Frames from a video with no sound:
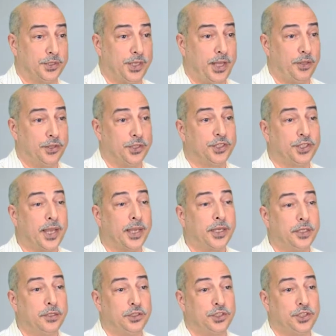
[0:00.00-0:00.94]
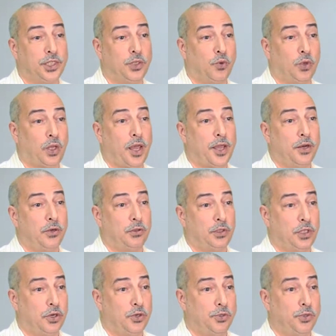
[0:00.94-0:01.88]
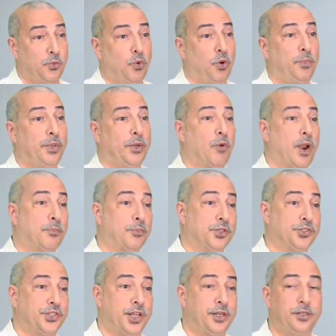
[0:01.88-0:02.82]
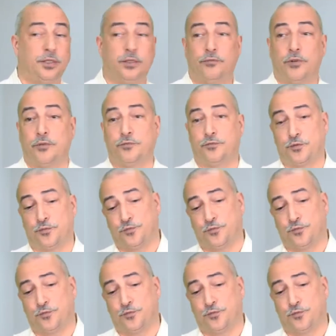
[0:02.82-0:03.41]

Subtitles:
Now the second SQL I/O load will be representative of